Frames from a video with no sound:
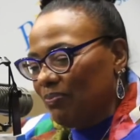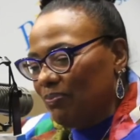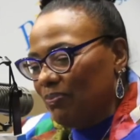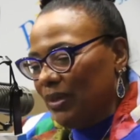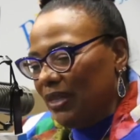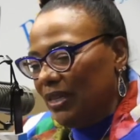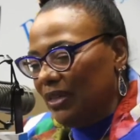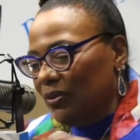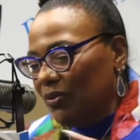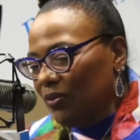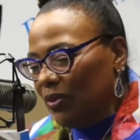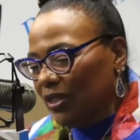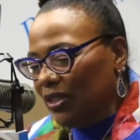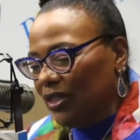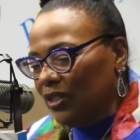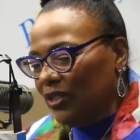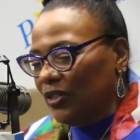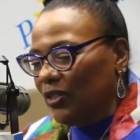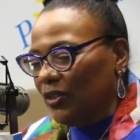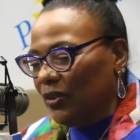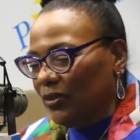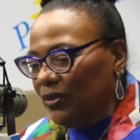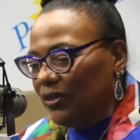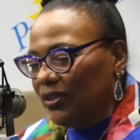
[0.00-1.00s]
been what the
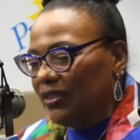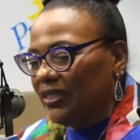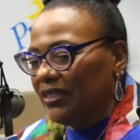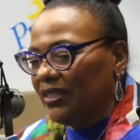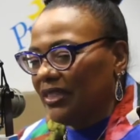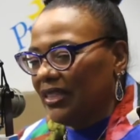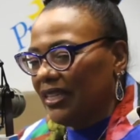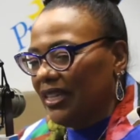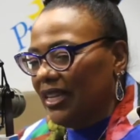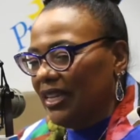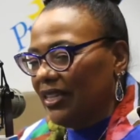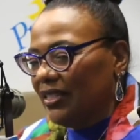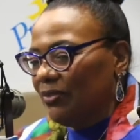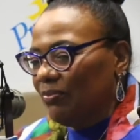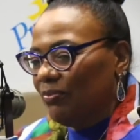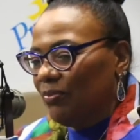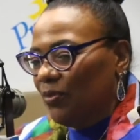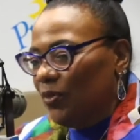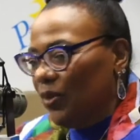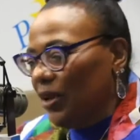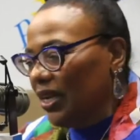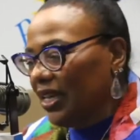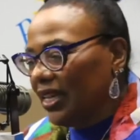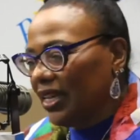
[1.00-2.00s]
church has
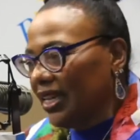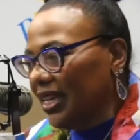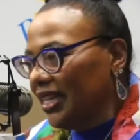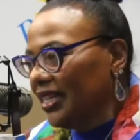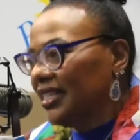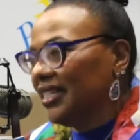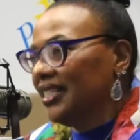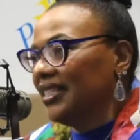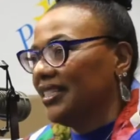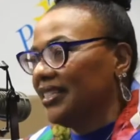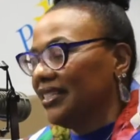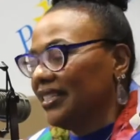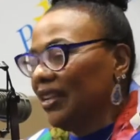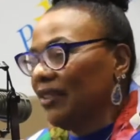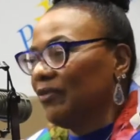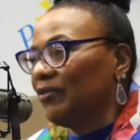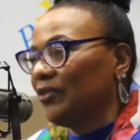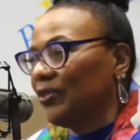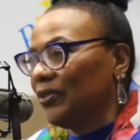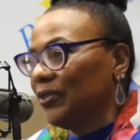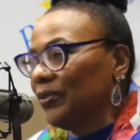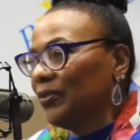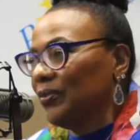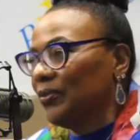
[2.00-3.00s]
relegated itself
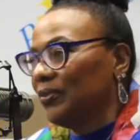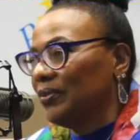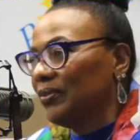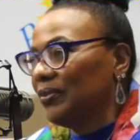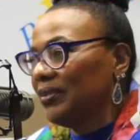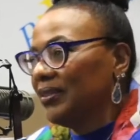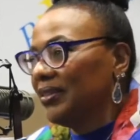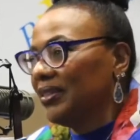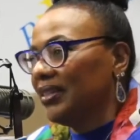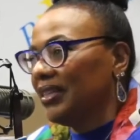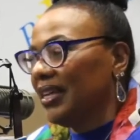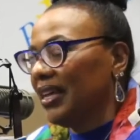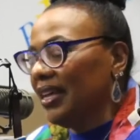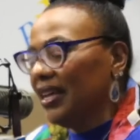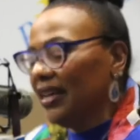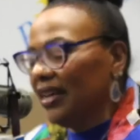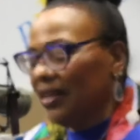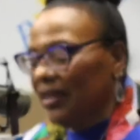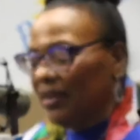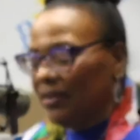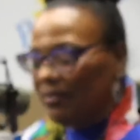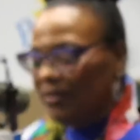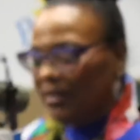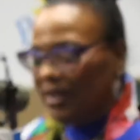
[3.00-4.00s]
to
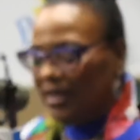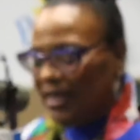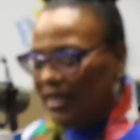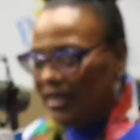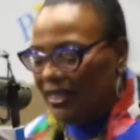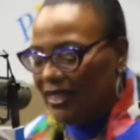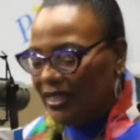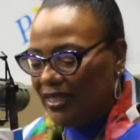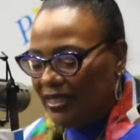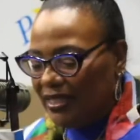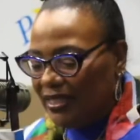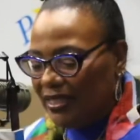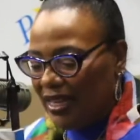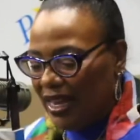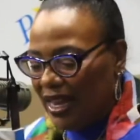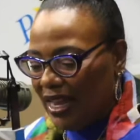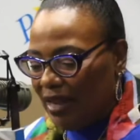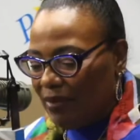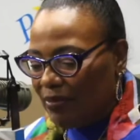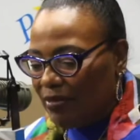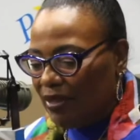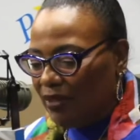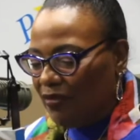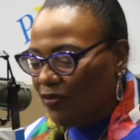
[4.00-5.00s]
um, in these
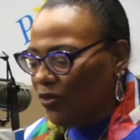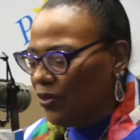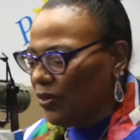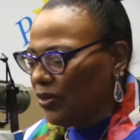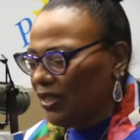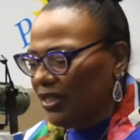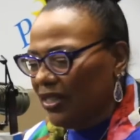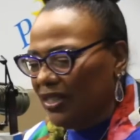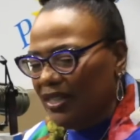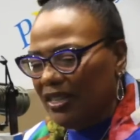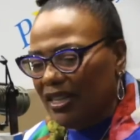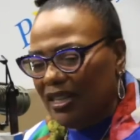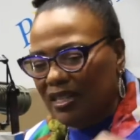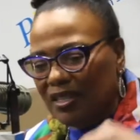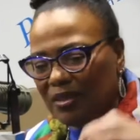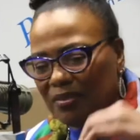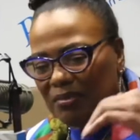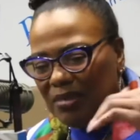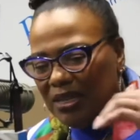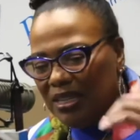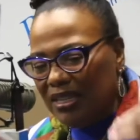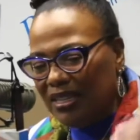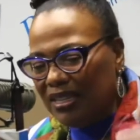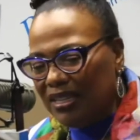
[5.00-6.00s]
times, unfortunately. It
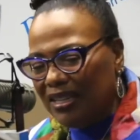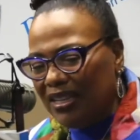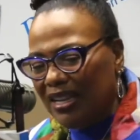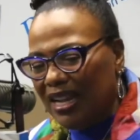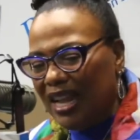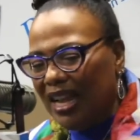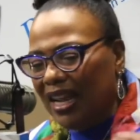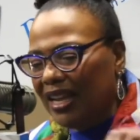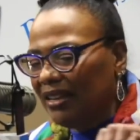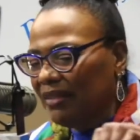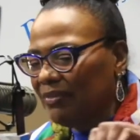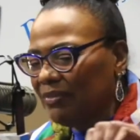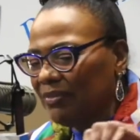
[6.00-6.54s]
doesn't mean they're not